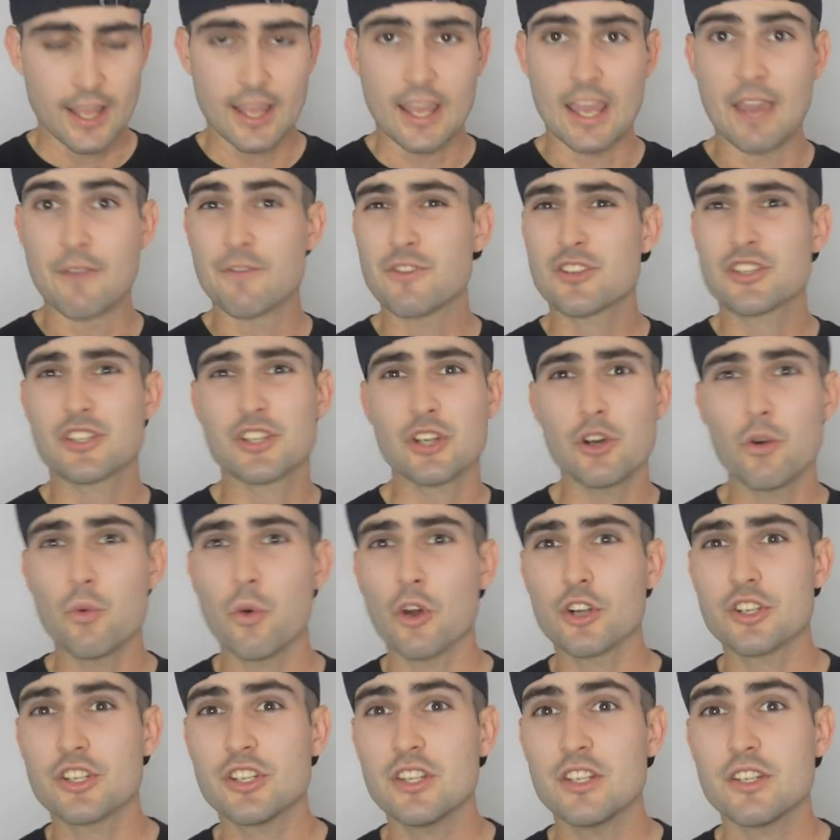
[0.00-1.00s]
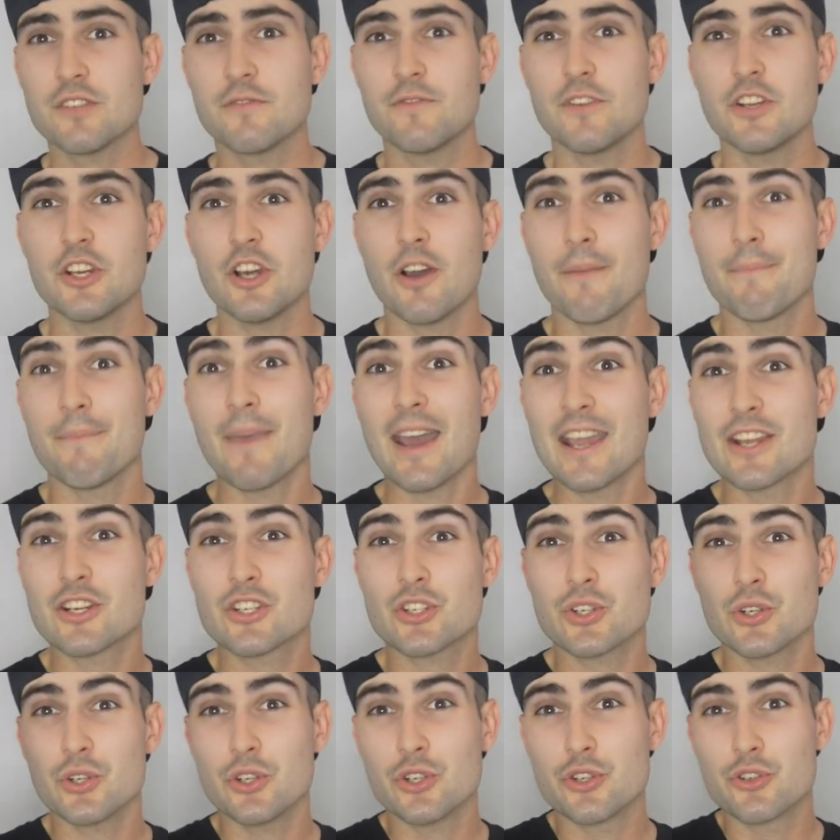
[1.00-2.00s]
If you're still watching this video, make
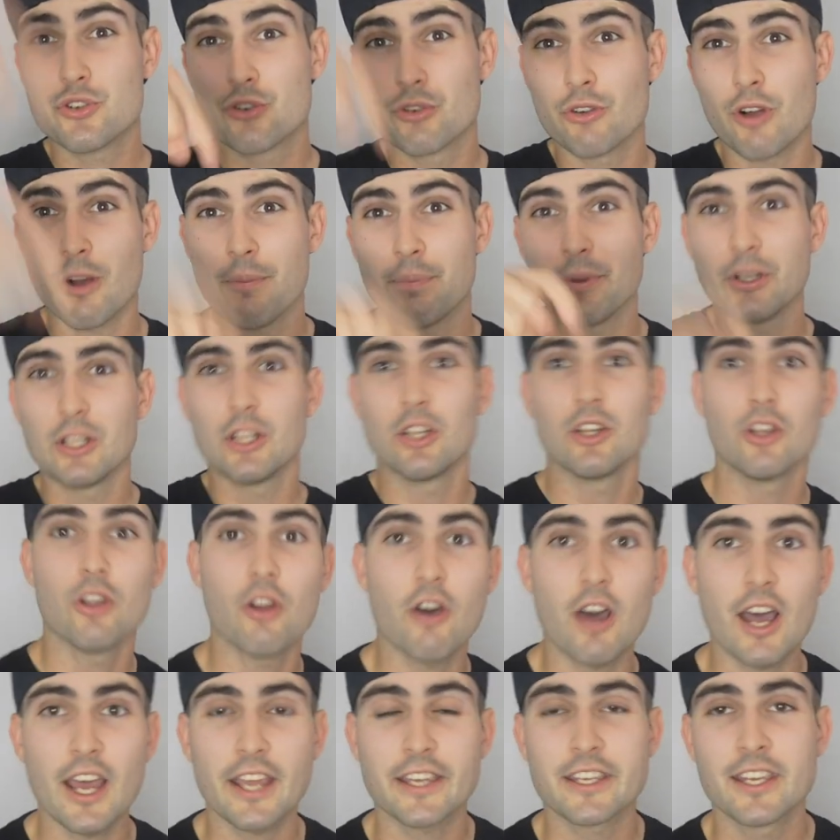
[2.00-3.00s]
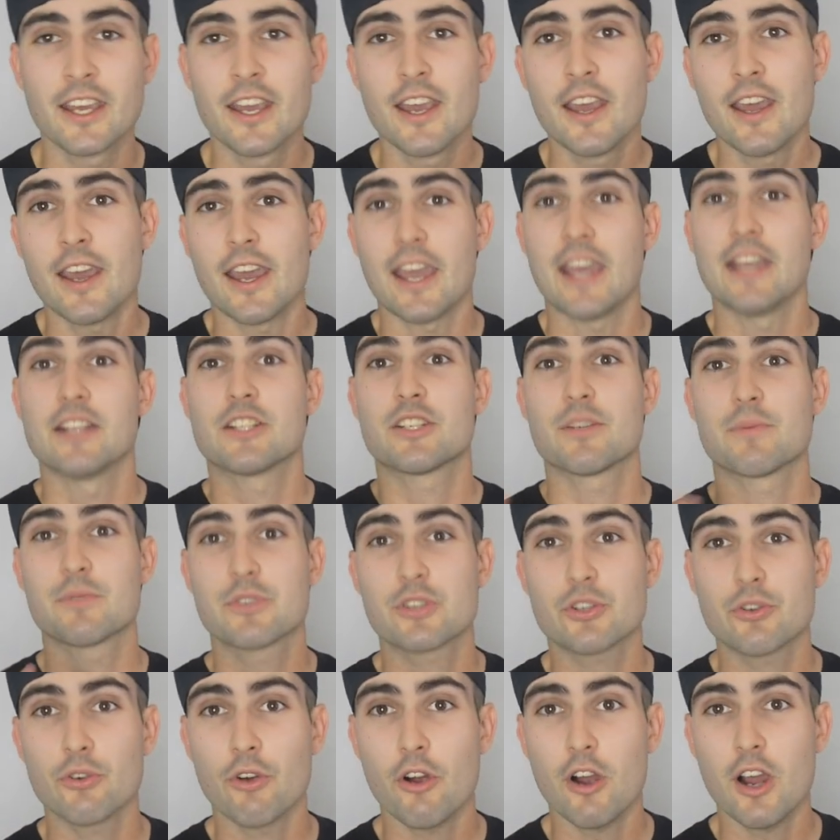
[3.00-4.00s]
sure you drop a like and
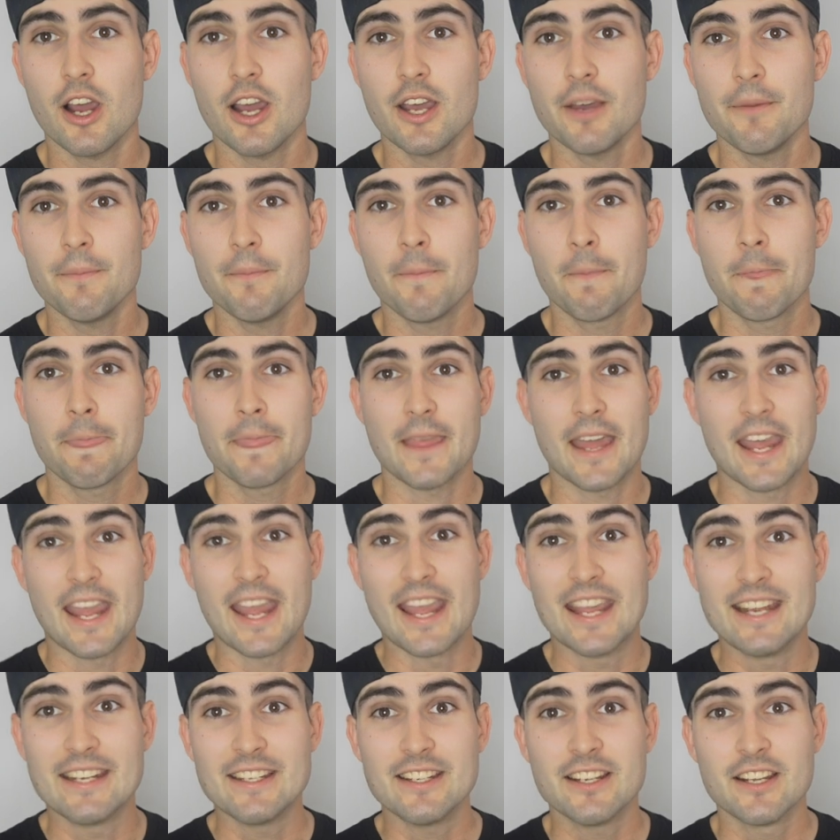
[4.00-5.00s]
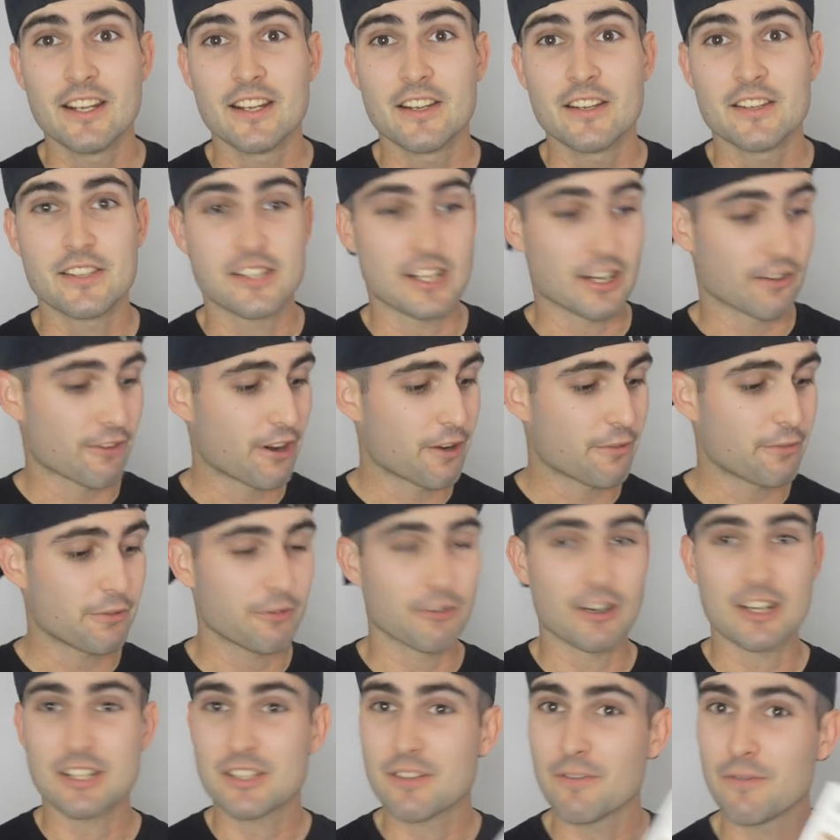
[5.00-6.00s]
subscribe and stay around for the
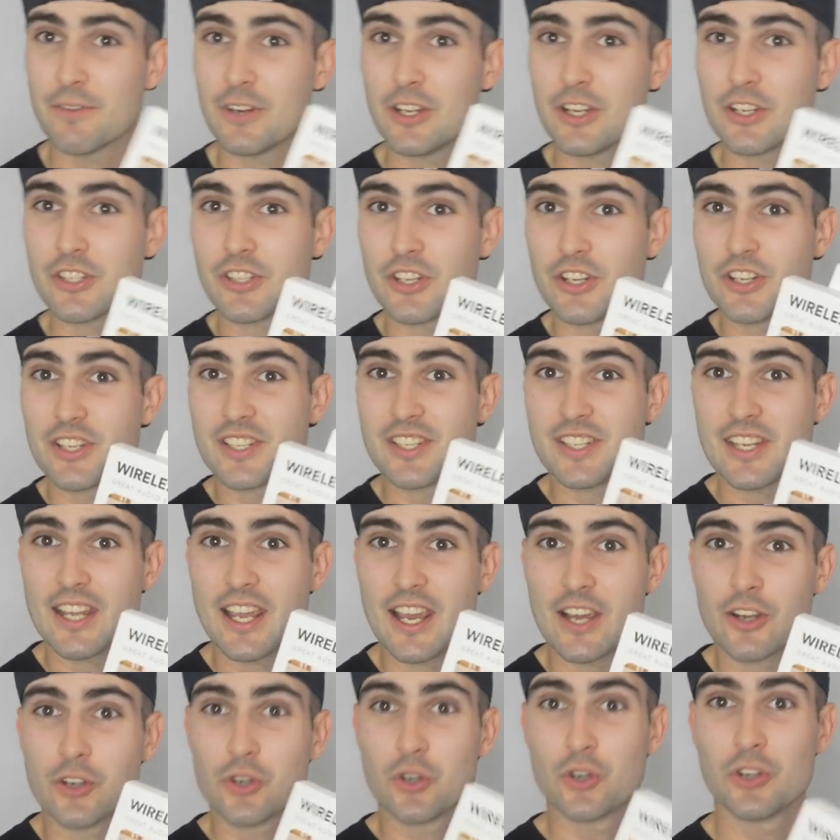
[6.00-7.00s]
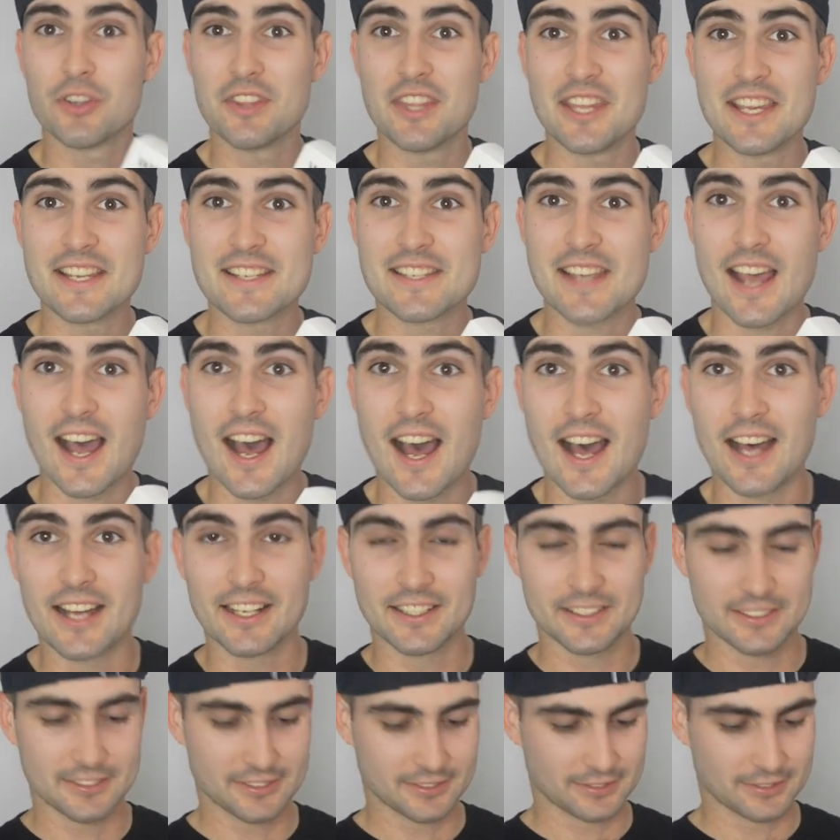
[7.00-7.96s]
rest of the video so you see how good these are.